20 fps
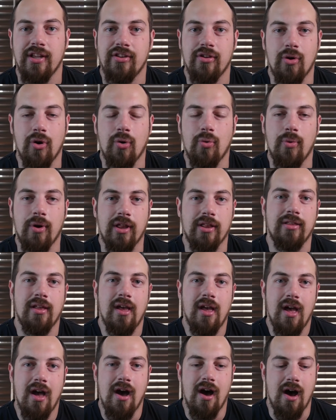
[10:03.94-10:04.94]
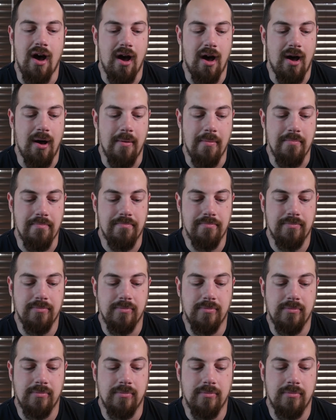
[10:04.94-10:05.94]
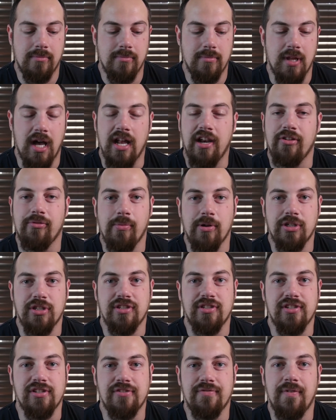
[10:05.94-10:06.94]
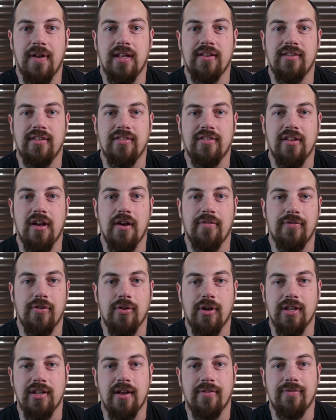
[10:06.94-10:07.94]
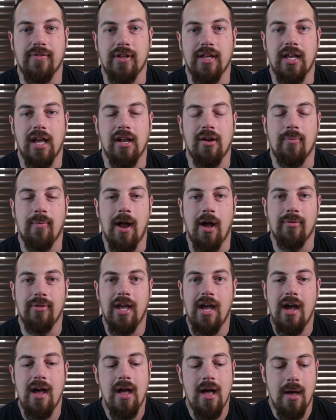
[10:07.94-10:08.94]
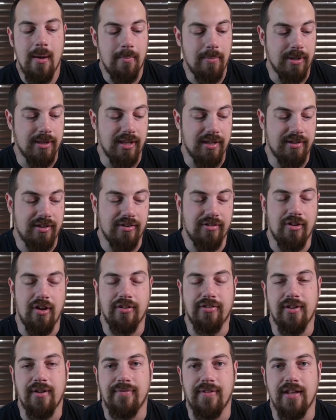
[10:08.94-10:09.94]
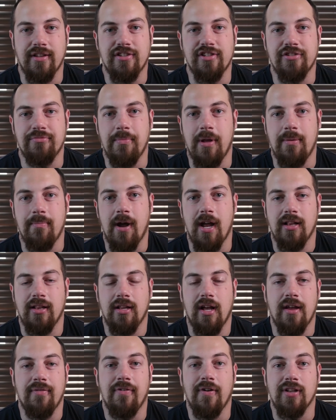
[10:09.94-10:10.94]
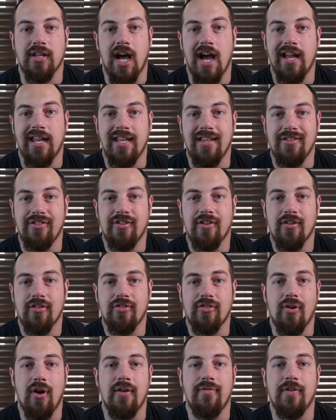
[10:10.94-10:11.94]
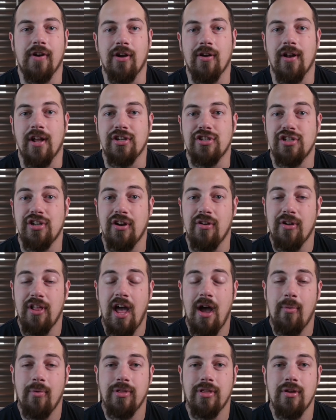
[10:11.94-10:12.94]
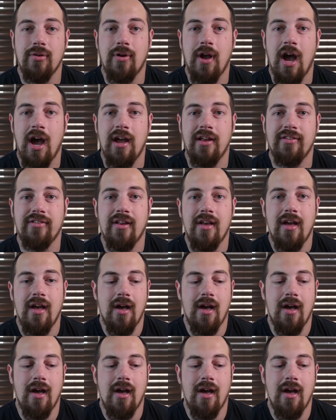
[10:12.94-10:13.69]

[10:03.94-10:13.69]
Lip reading: do it with not as much of this fancy stuff. You can definitely get around that, but this is all stuff that's just made my life a lot easier, so I figured I'd share that with you guys.